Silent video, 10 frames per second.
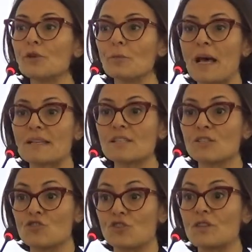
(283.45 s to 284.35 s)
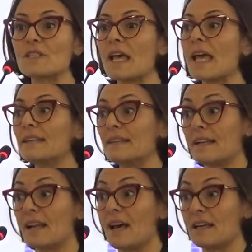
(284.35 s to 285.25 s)
for passengers and
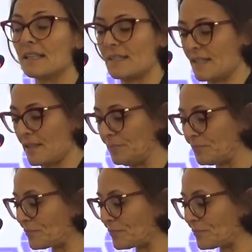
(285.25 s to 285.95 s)
airlines.